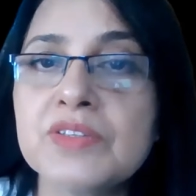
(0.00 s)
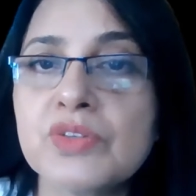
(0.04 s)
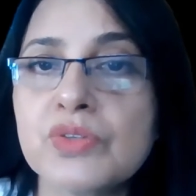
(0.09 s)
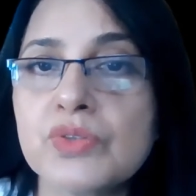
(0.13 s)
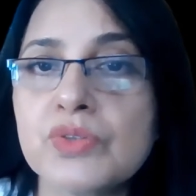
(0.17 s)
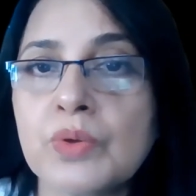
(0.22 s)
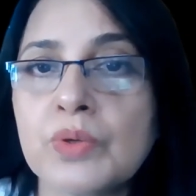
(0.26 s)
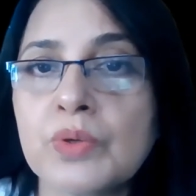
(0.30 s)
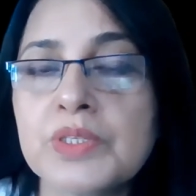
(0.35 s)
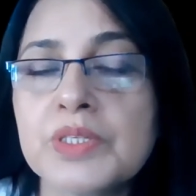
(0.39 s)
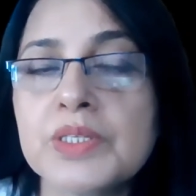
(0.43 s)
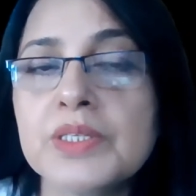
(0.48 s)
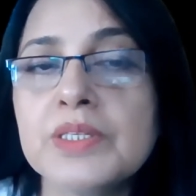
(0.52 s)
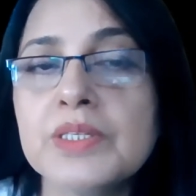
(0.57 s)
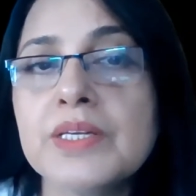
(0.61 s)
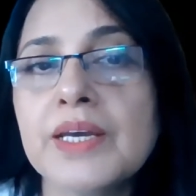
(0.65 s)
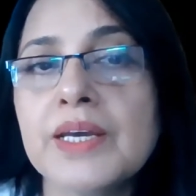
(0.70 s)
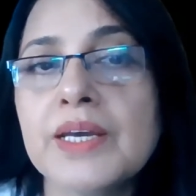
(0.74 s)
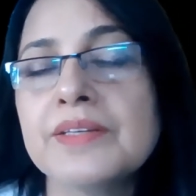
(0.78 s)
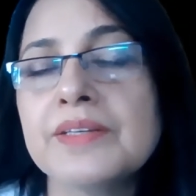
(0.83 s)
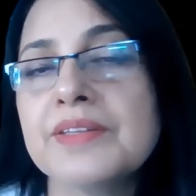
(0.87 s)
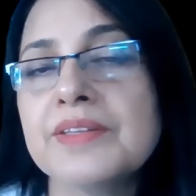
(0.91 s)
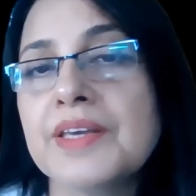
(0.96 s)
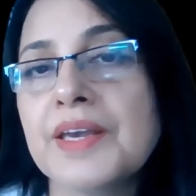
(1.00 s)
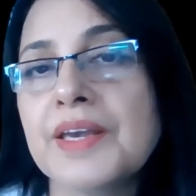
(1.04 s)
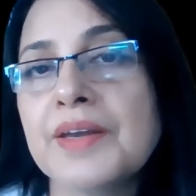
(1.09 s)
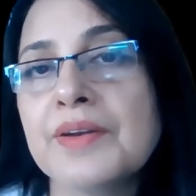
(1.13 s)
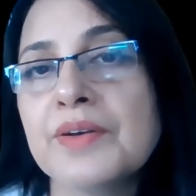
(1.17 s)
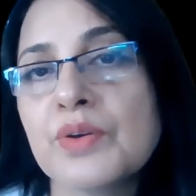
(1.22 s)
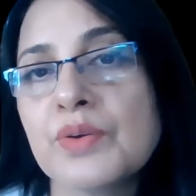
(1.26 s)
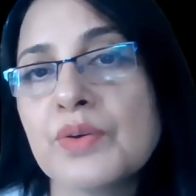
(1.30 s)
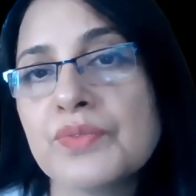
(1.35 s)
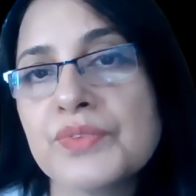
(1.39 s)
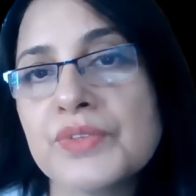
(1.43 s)
sorted at the
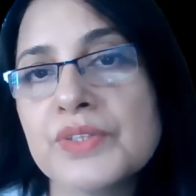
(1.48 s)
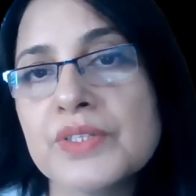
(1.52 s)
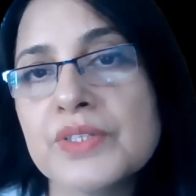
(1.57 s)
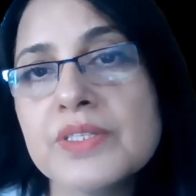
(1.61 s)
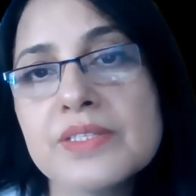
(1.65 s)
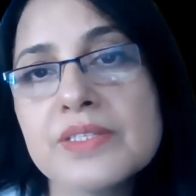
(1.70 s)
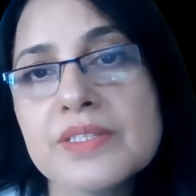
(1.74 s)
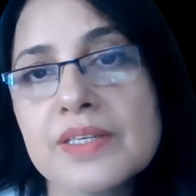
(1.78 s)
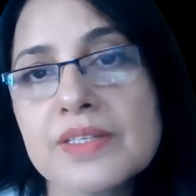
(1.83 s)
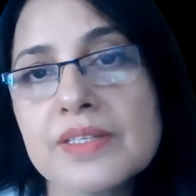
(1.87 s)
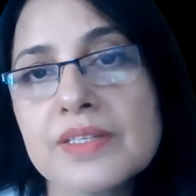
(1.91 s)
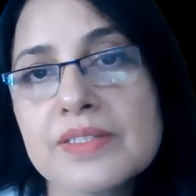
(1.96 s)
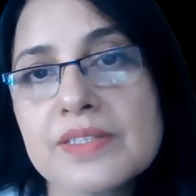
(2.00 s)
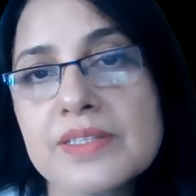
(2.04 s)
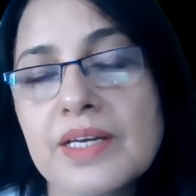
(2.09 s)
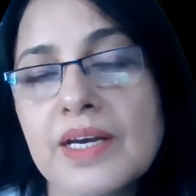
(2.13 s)
end of the sixth